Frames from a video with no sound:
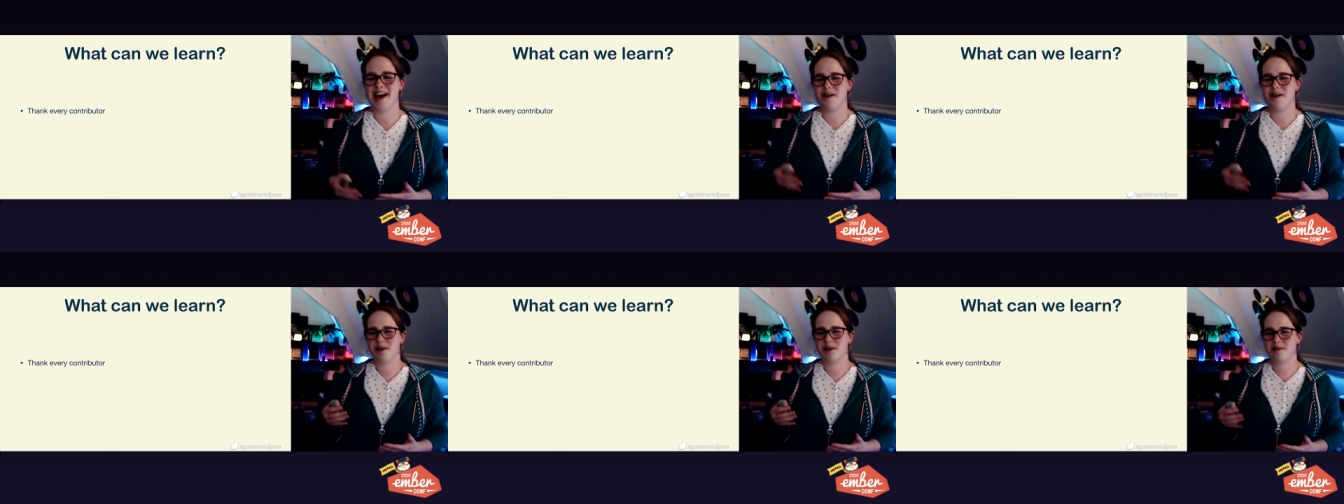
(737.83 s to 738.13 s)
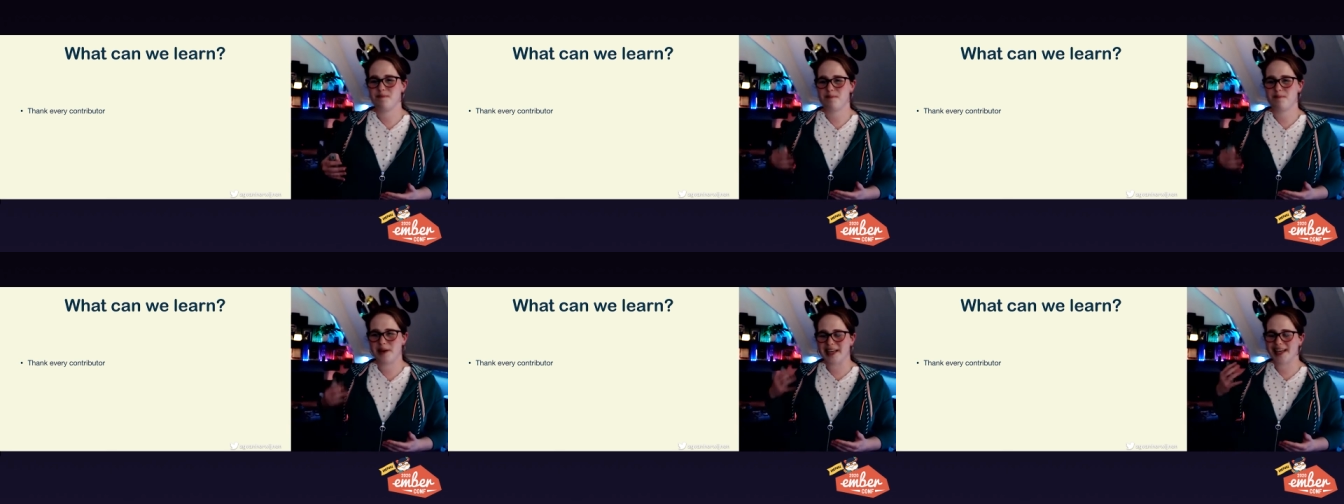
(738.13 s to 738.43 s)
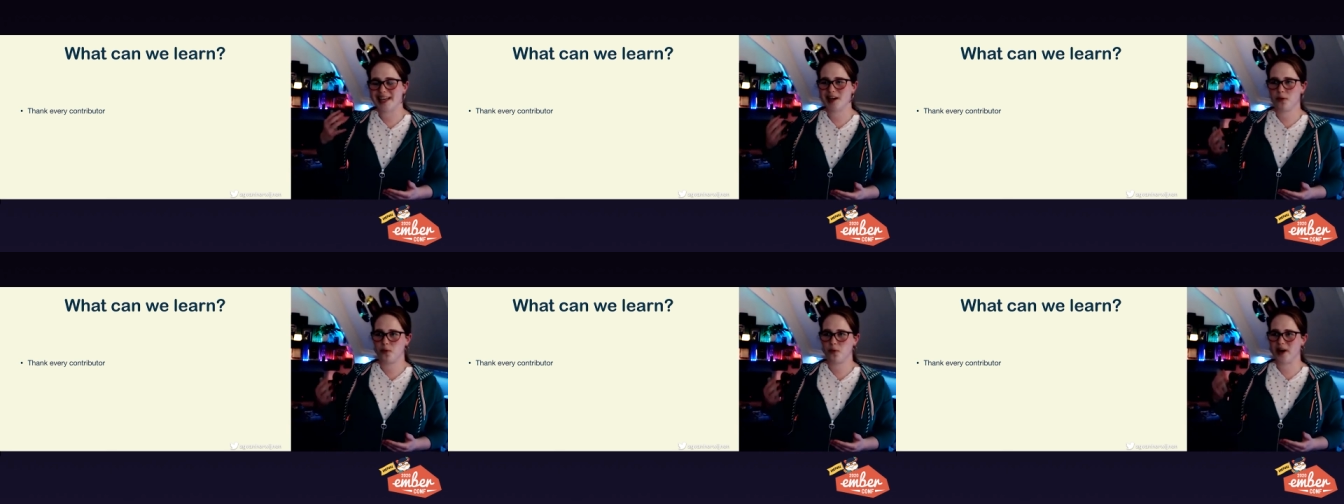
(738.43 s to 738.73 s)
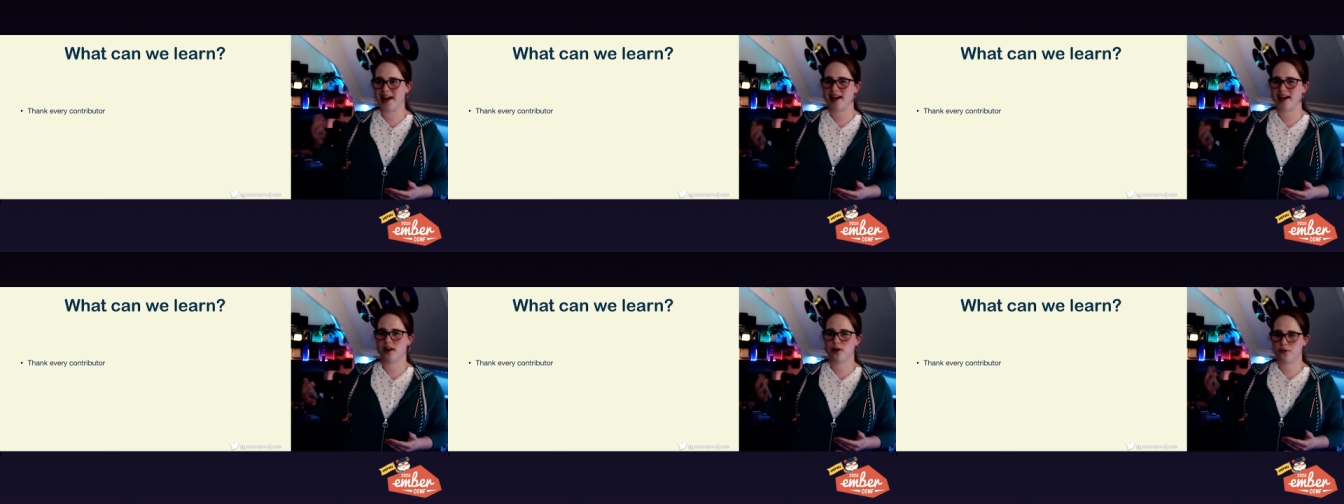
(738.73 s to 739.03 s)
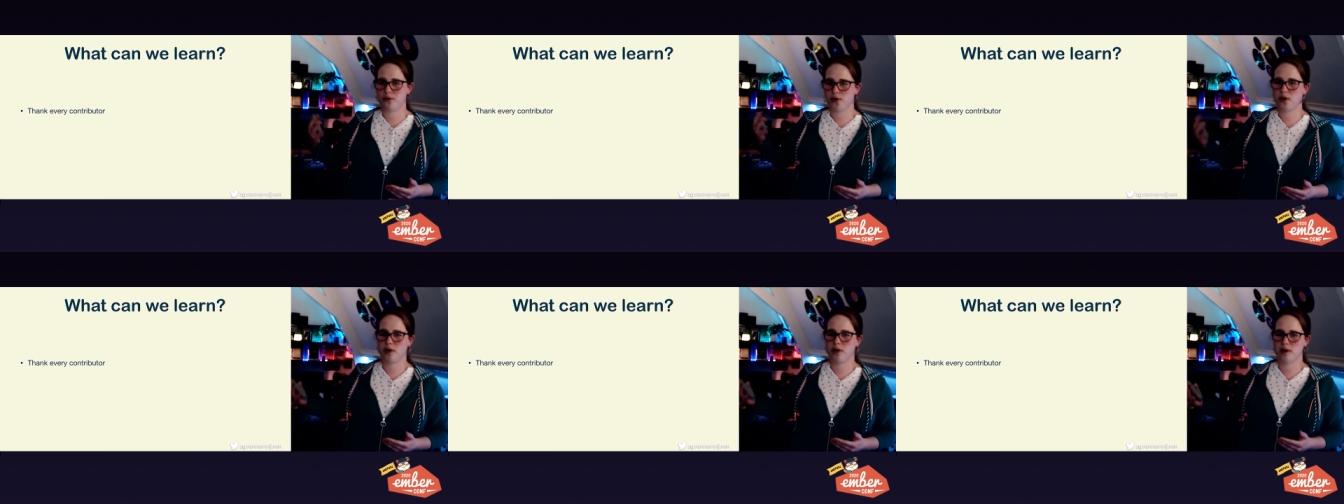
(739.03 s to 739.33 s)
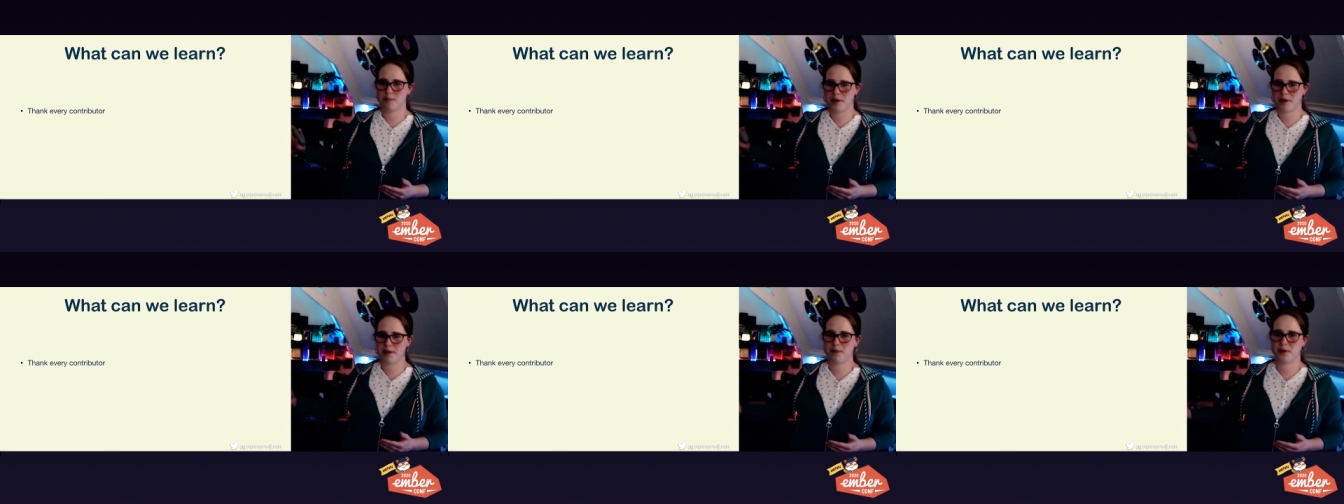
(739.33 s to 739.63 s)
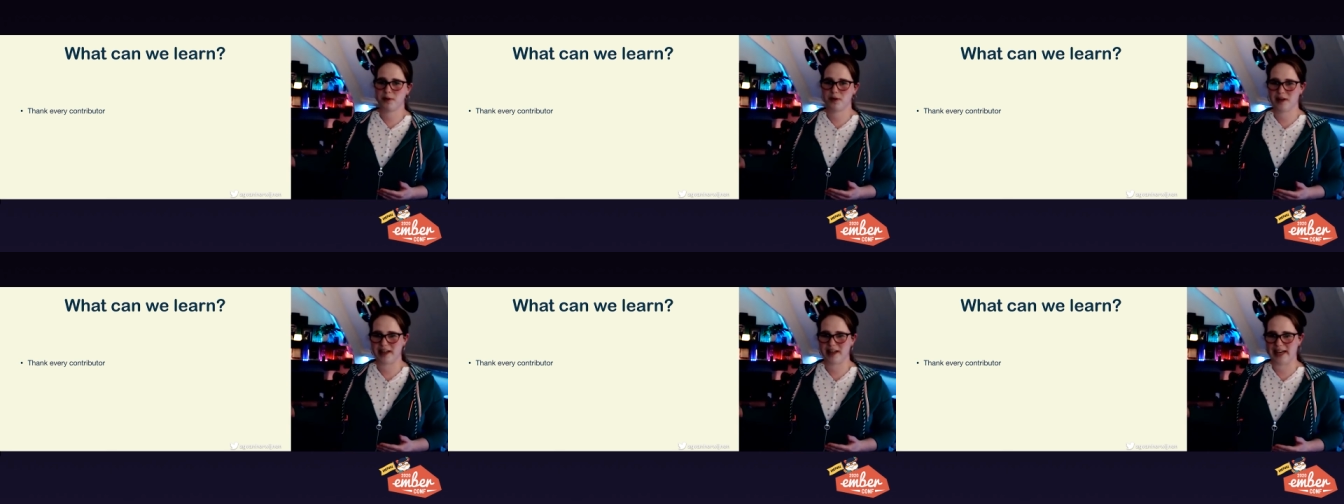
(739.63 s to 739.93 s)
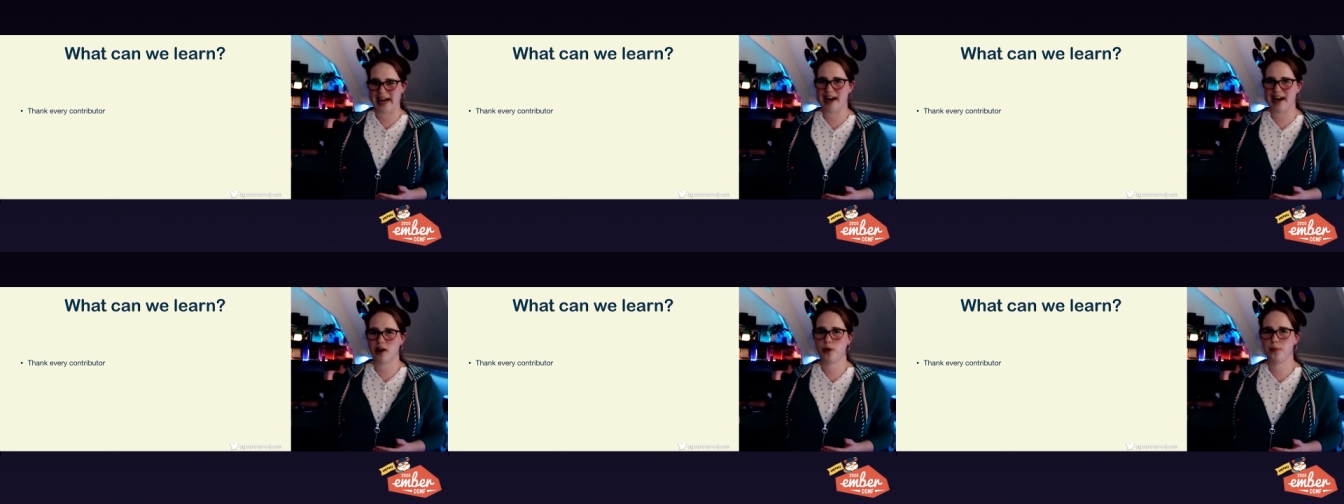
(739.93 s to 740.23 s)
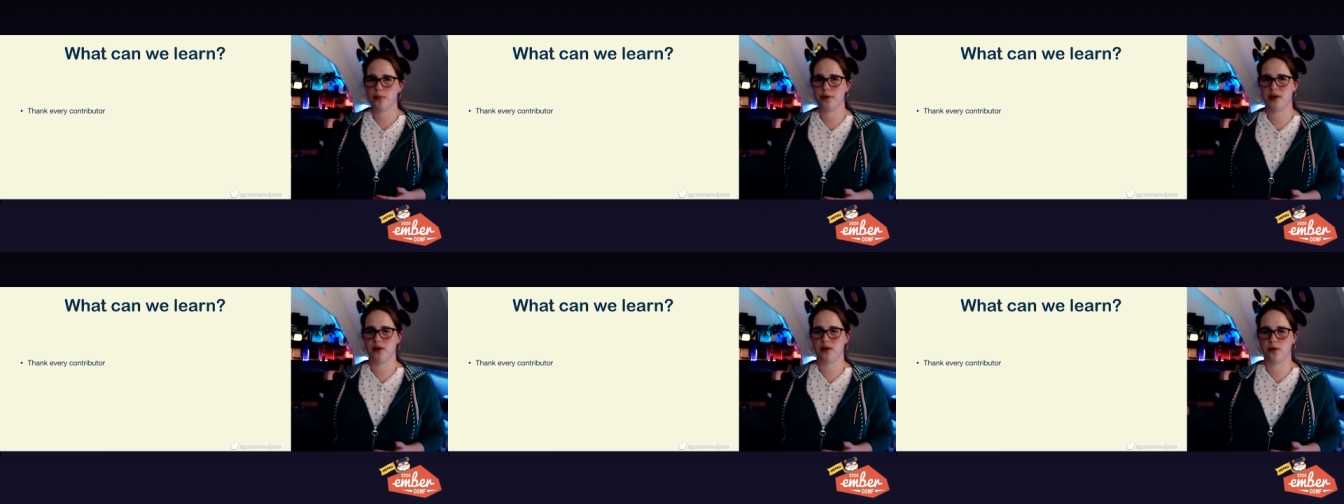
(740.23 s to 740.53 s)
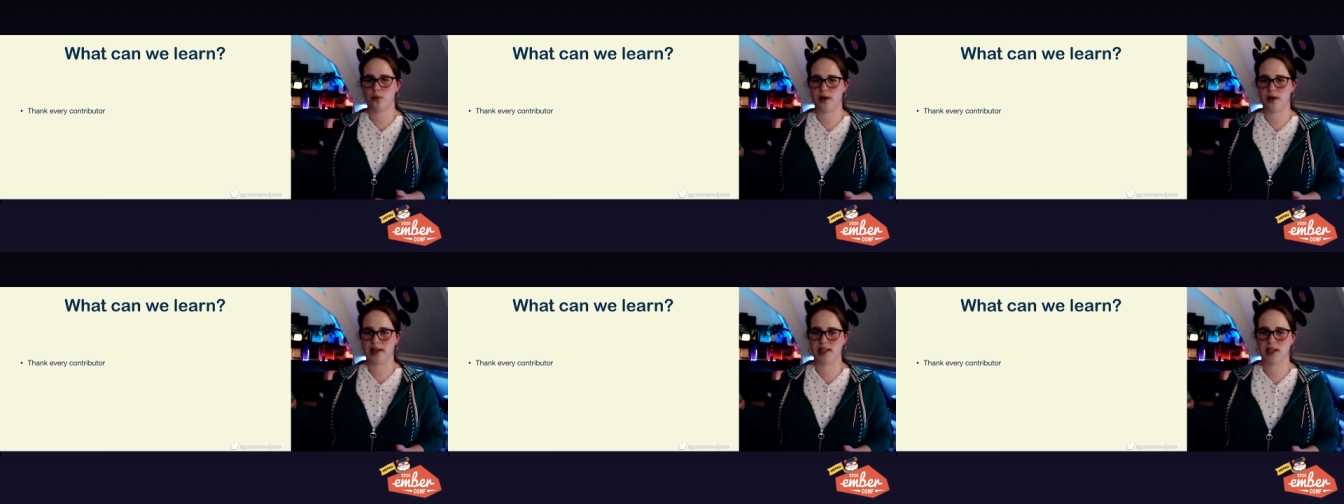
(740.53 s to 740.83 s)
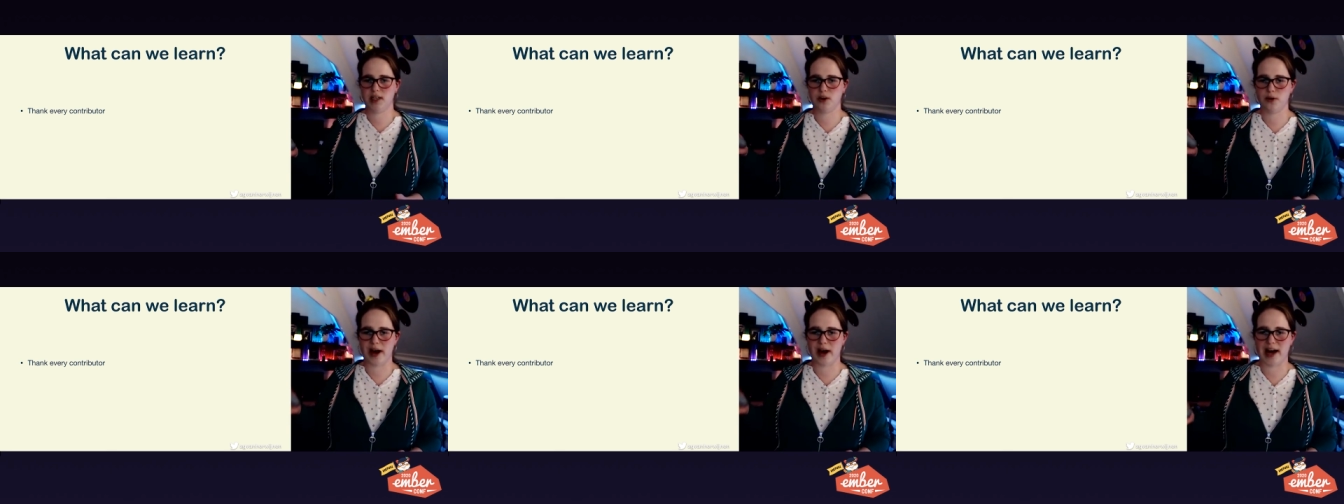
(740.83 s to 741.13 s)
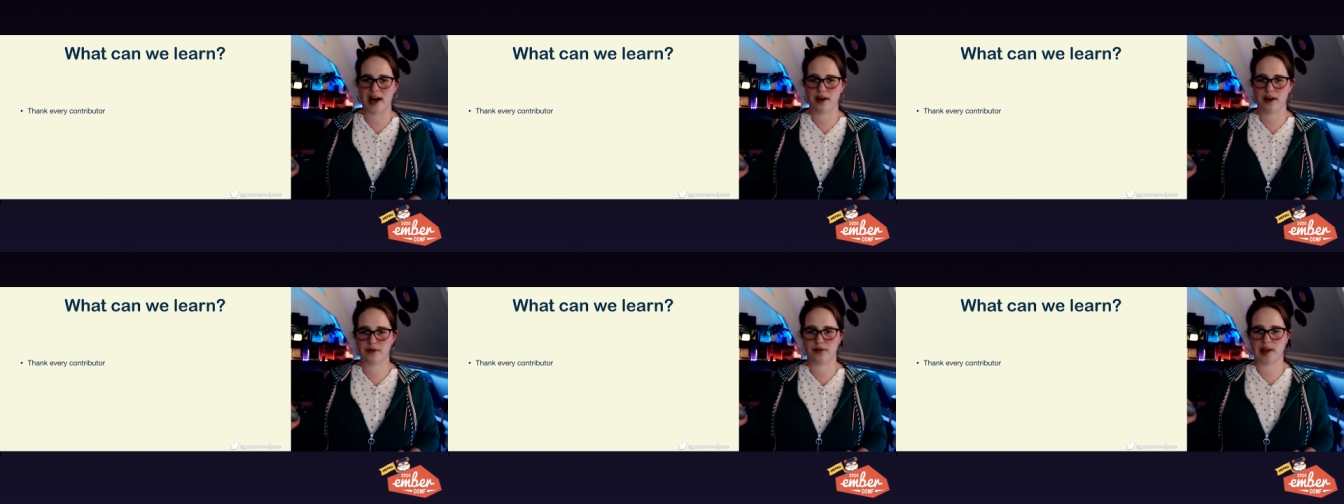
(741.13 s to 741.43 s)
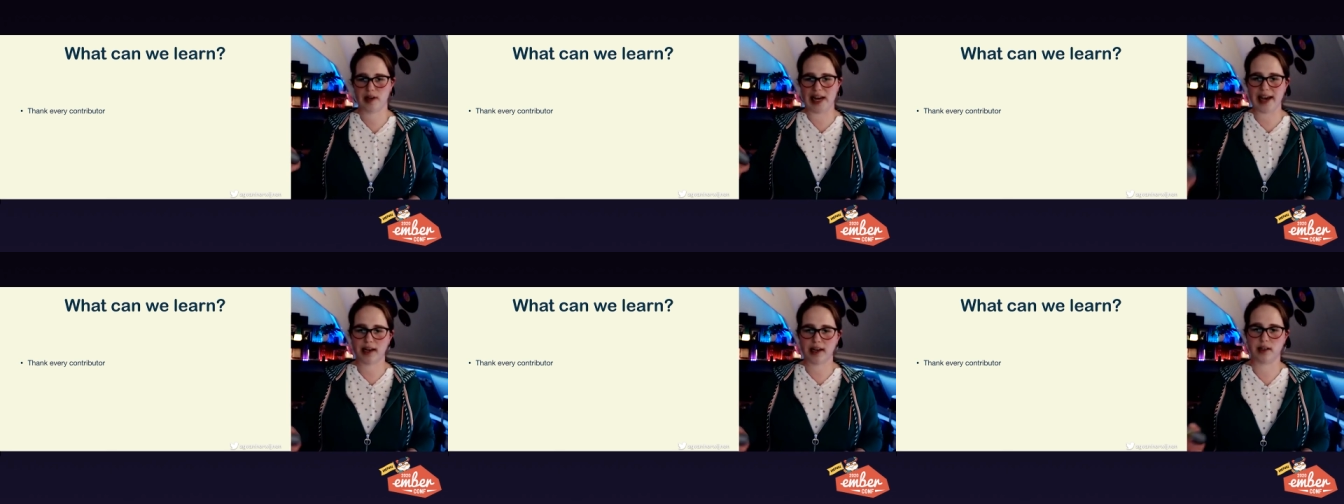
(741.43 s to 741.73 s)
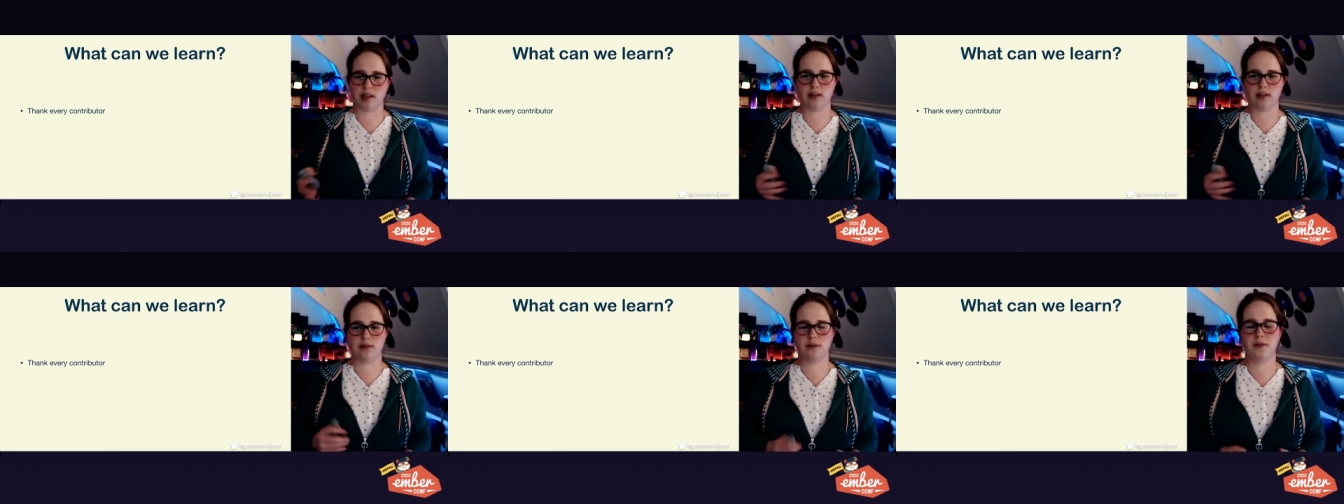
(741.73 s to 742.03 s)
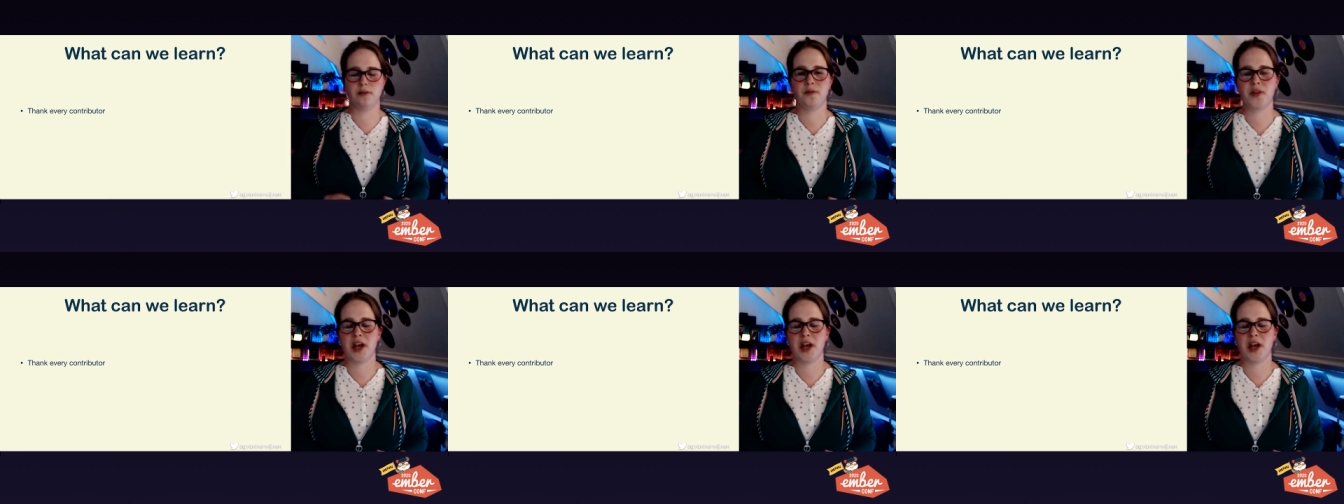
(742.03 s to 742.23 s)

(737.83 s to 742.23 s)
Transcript: but be aware of all the people that help you when you have an add on